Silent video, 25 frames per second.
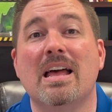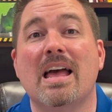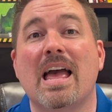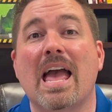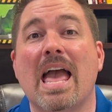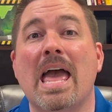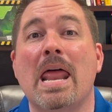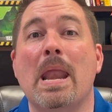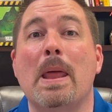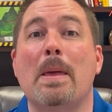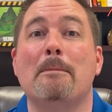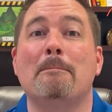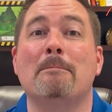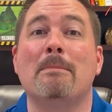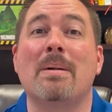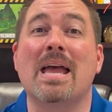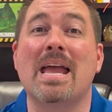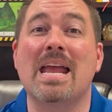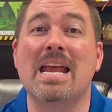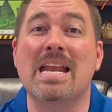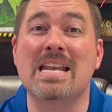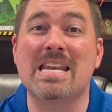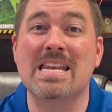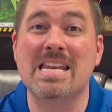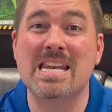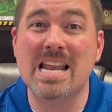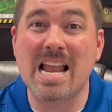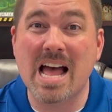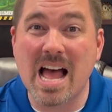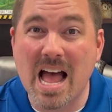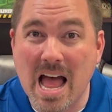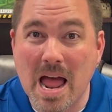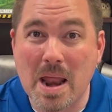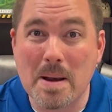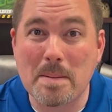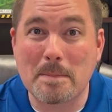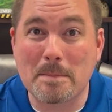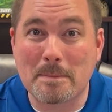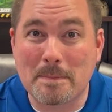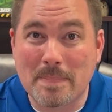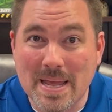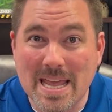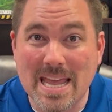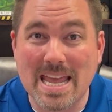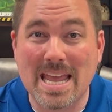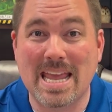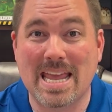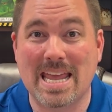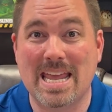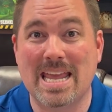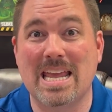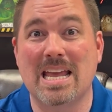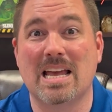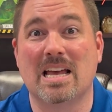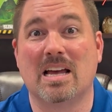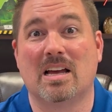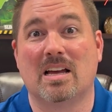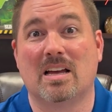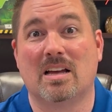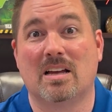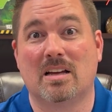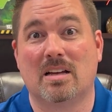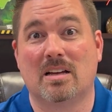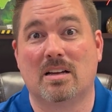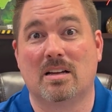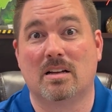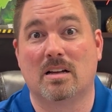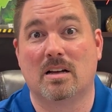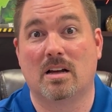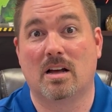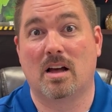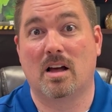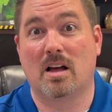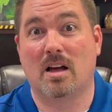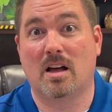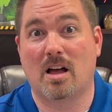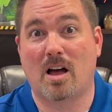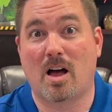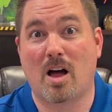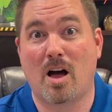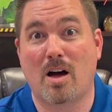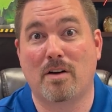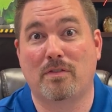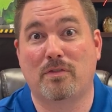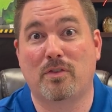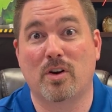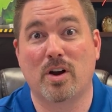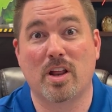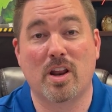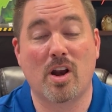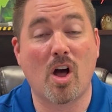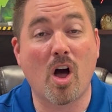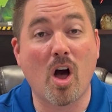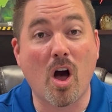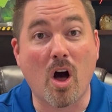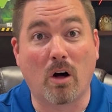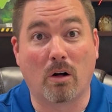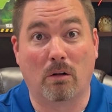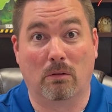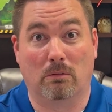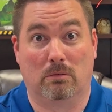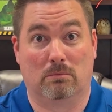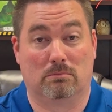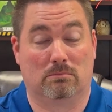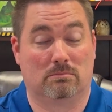and it may not be offered at all.